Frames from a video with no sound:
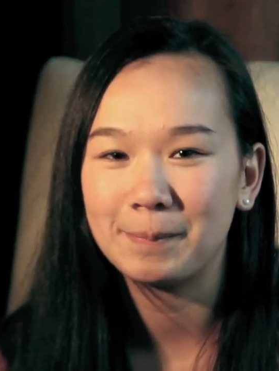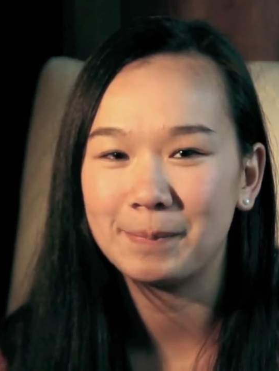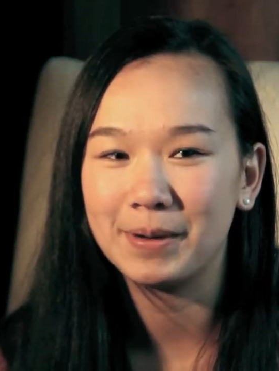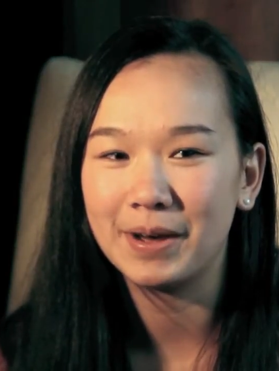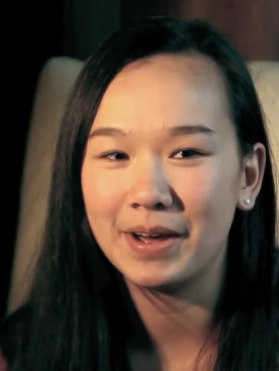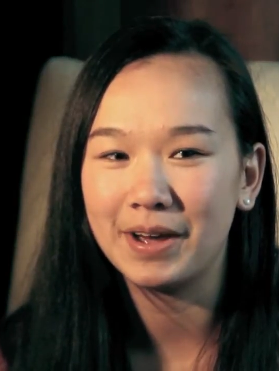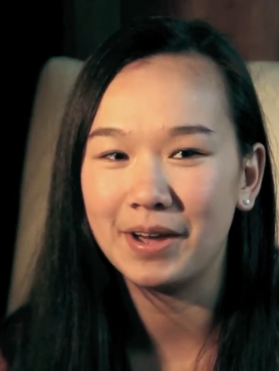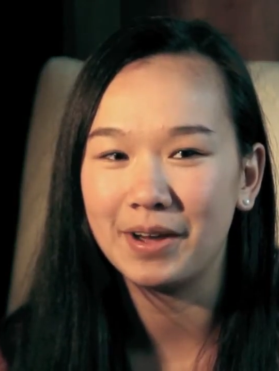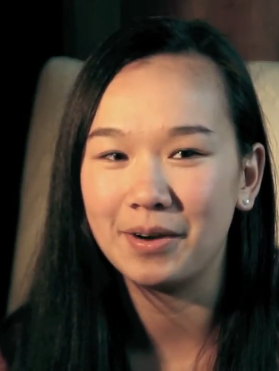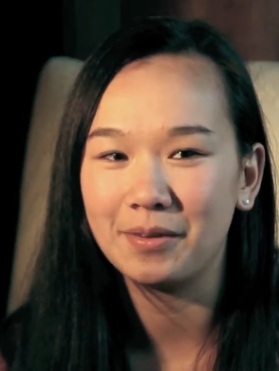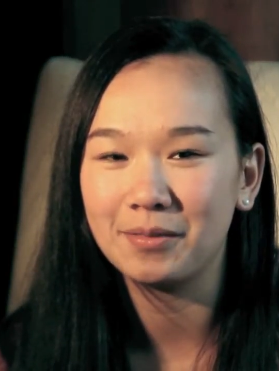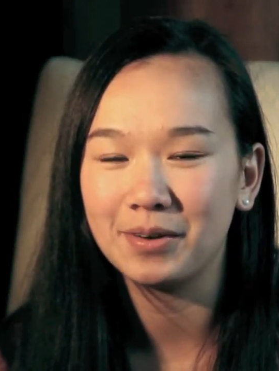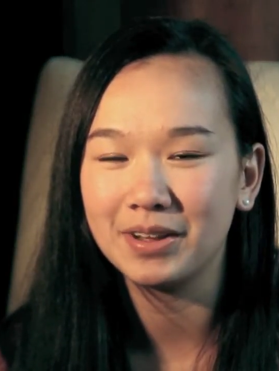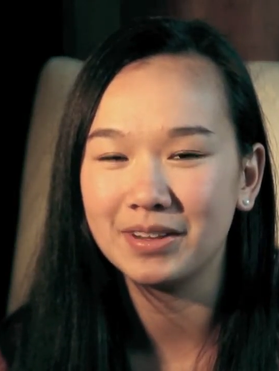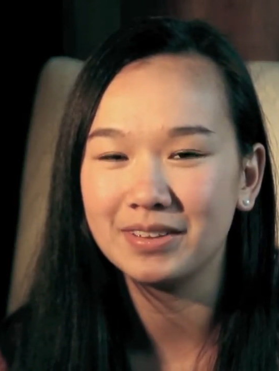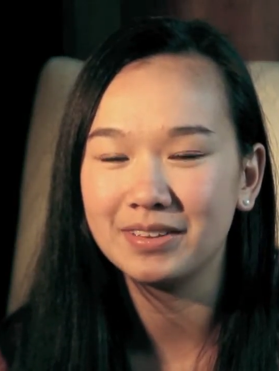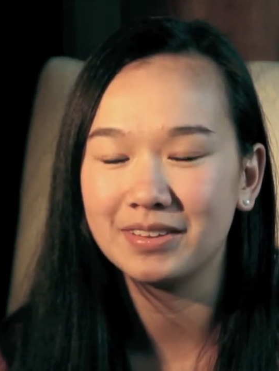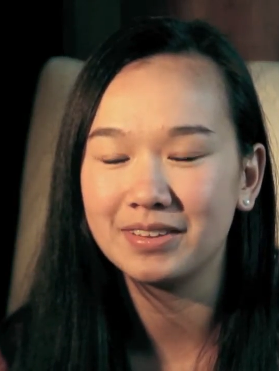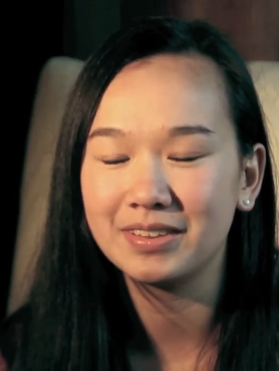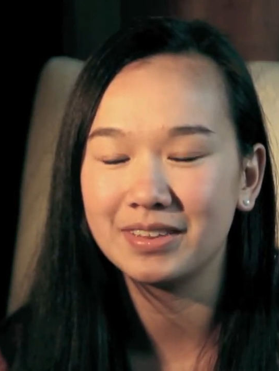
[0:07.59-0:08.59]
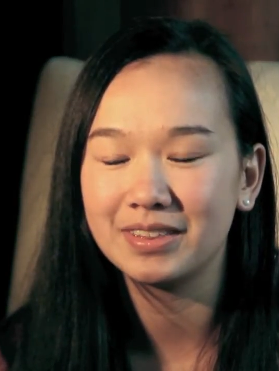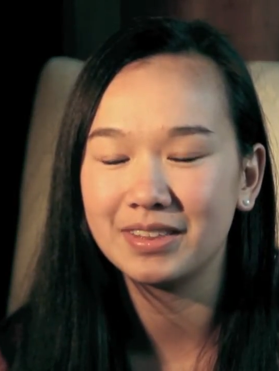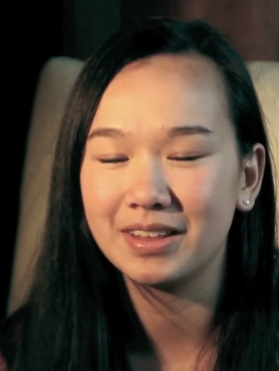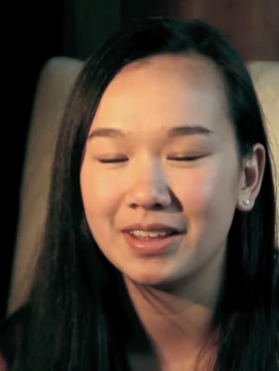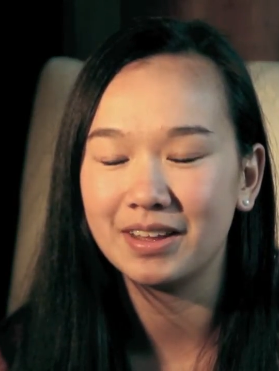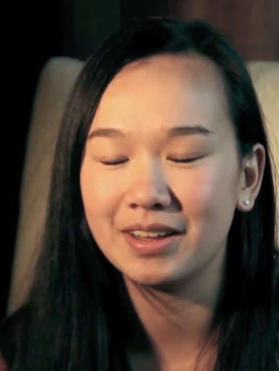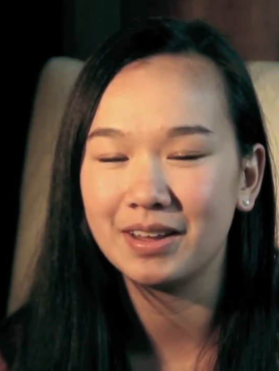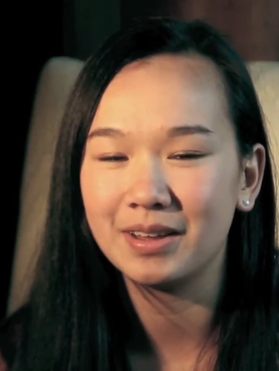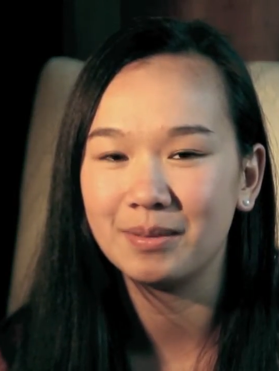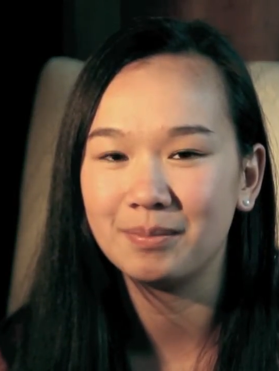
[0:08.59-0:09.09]
But once
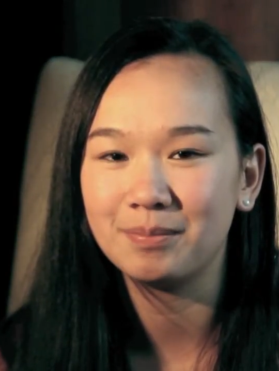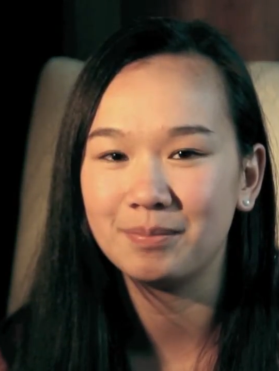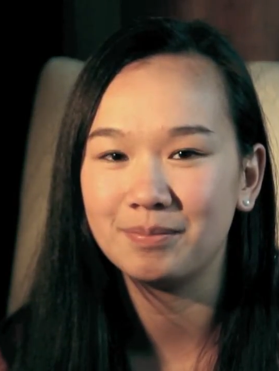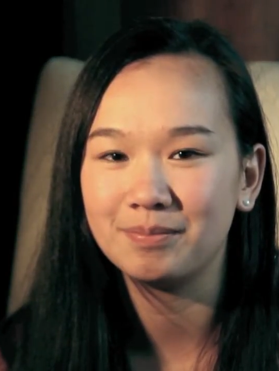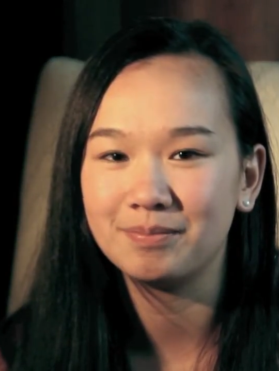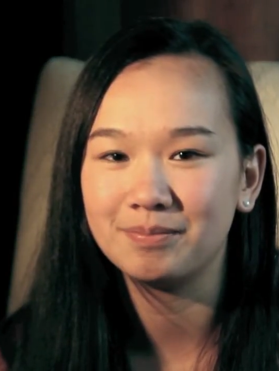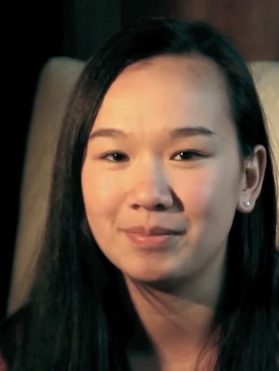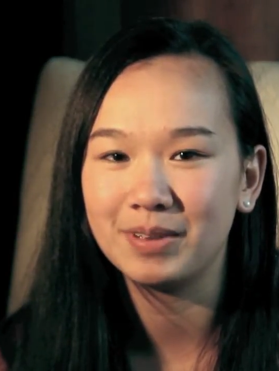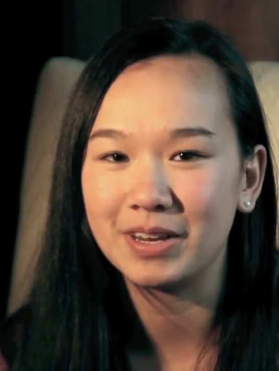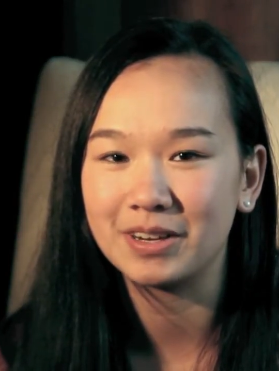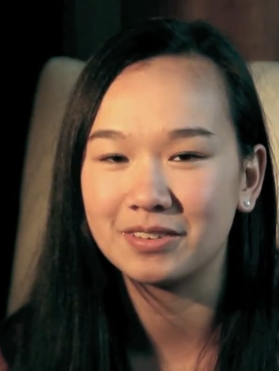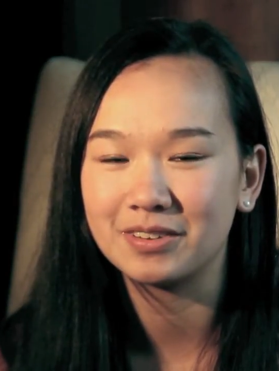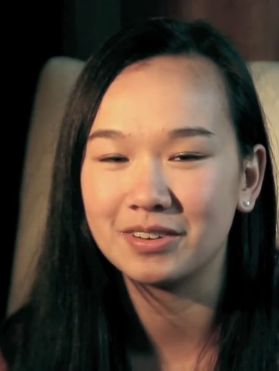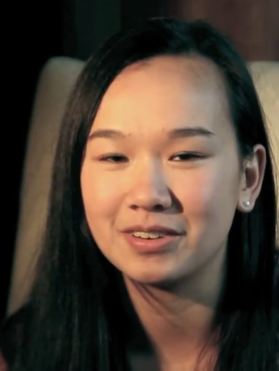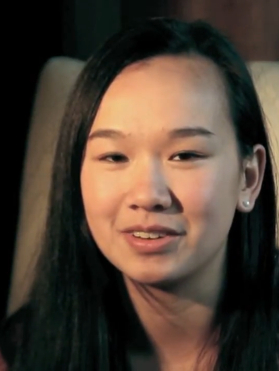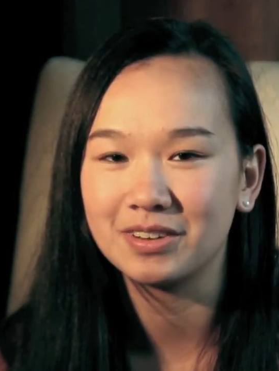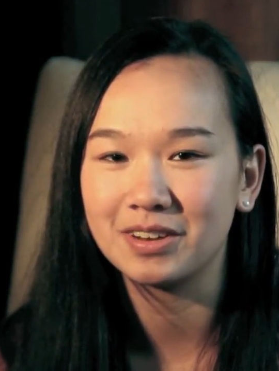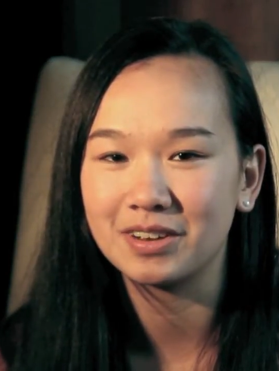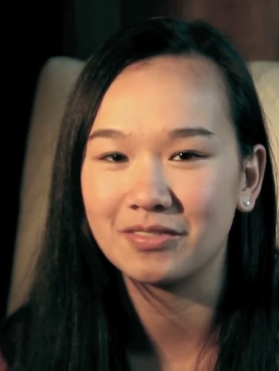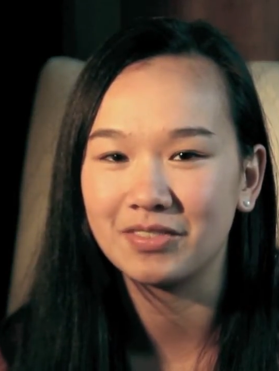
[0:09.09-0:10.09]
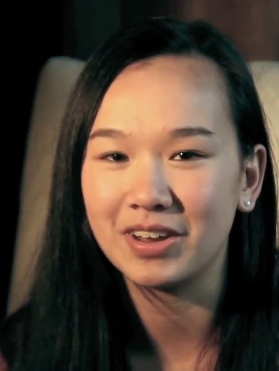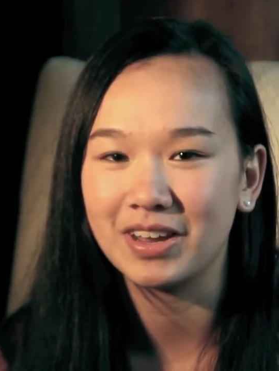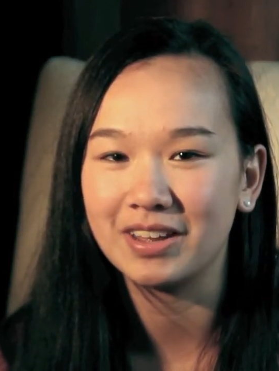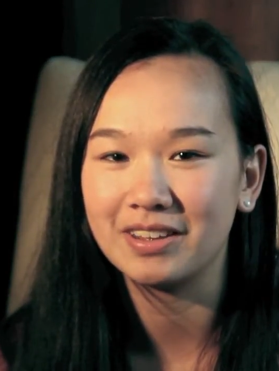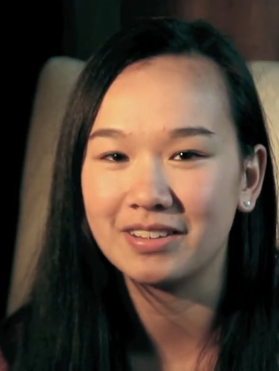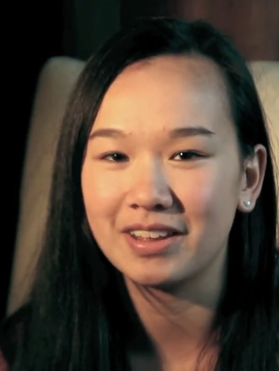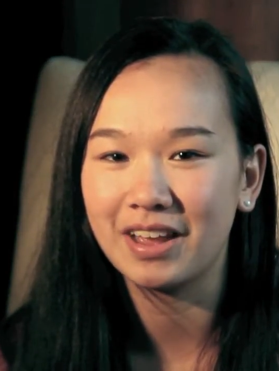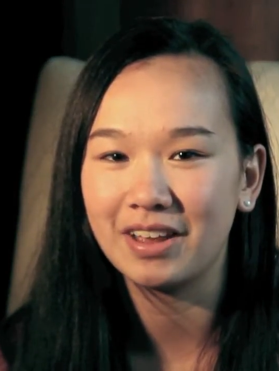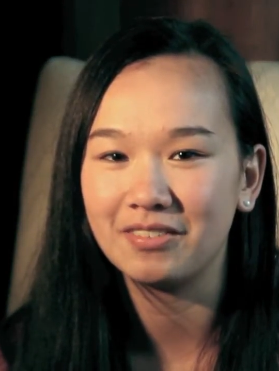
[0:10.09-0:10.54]
the pictures took place,